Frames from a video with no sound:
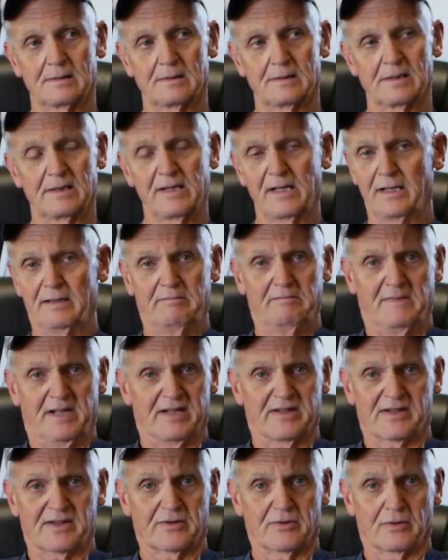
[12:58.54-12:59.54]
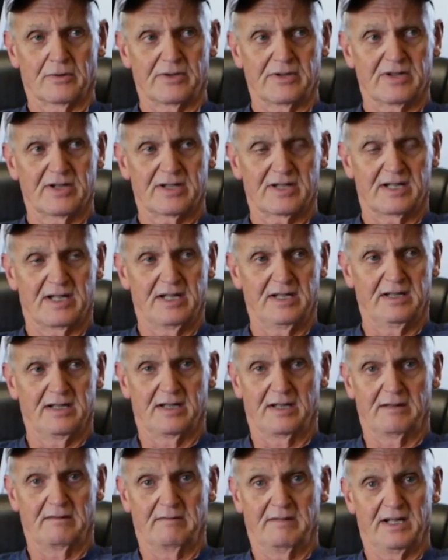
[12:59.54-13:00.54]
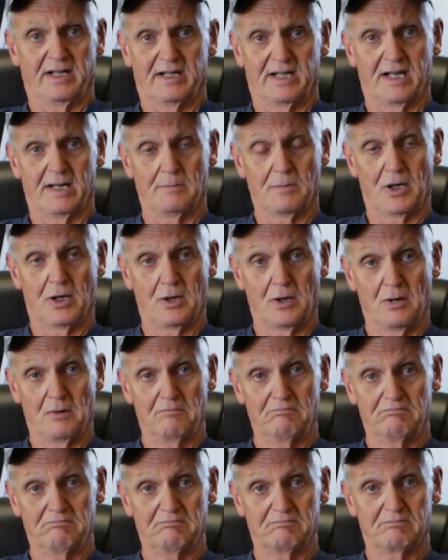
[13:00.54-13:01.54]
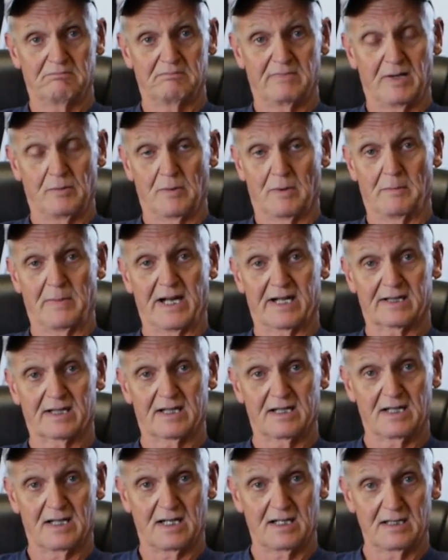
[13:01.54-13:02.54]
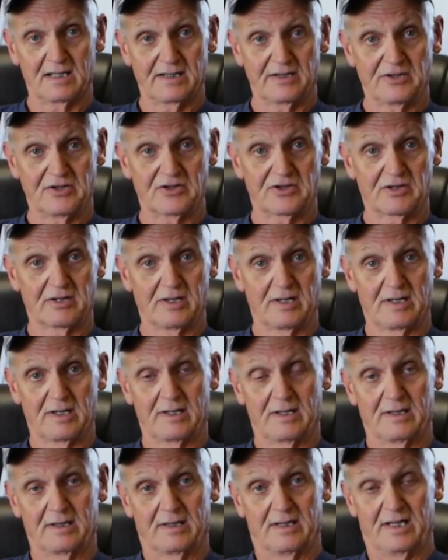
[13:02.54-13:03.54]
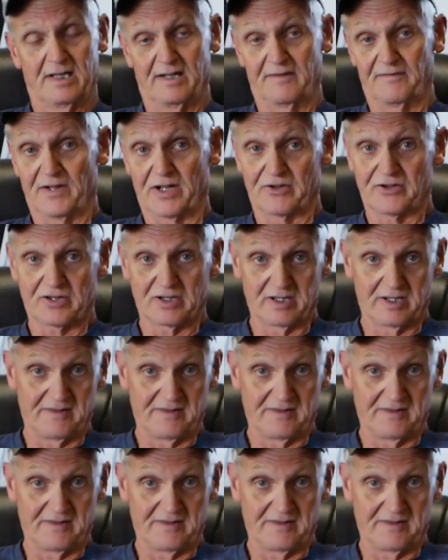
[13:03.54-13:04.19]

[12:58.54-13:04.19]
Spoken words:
And then his story just ended. He came home, he went back to college, he eventually